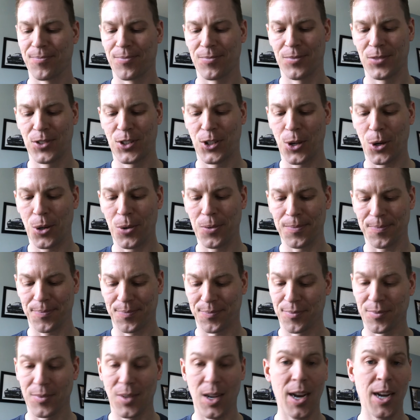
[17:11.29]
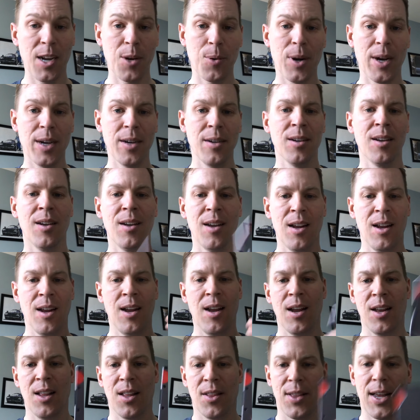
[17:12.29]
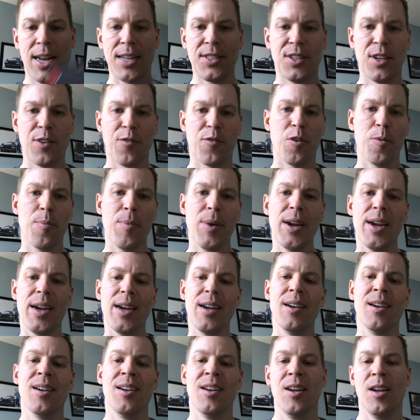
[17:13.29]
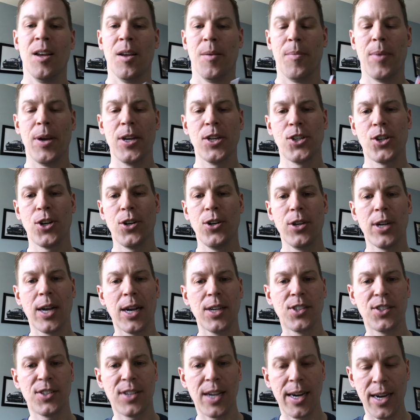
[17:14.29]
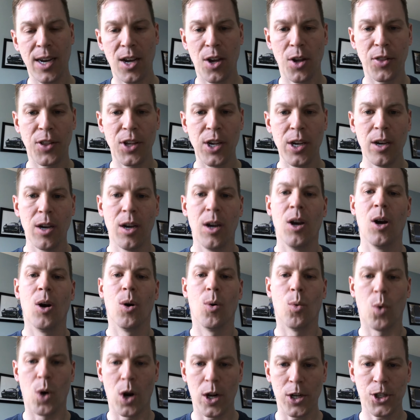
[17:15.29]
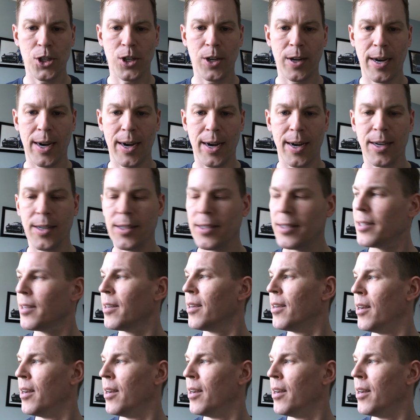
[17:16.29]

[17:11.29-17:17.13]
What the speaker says: So anyway, that's it for me. Make sure you guys stay healthy, wash your hands,